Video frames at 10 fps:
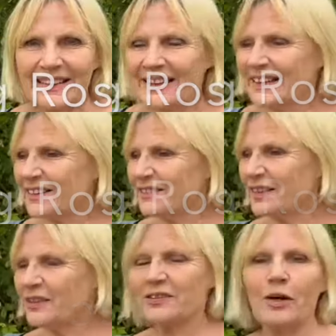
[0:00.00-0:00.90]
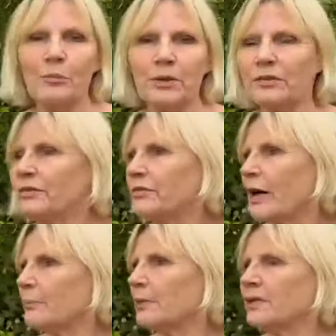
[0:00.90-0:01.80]
Here's an example of a
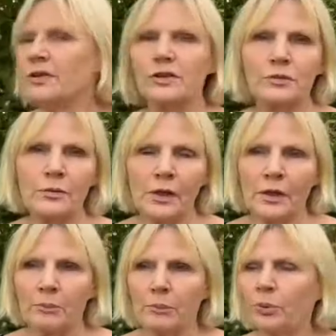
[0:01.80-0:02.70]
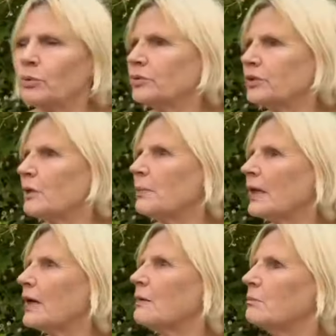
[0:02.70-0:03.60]
rambler. This is Paul's
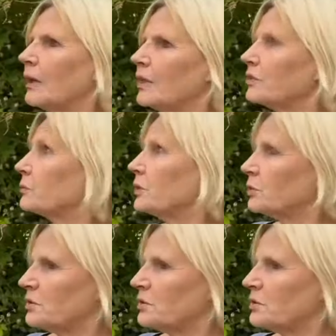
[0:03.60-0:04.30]
Himalayan musk, which was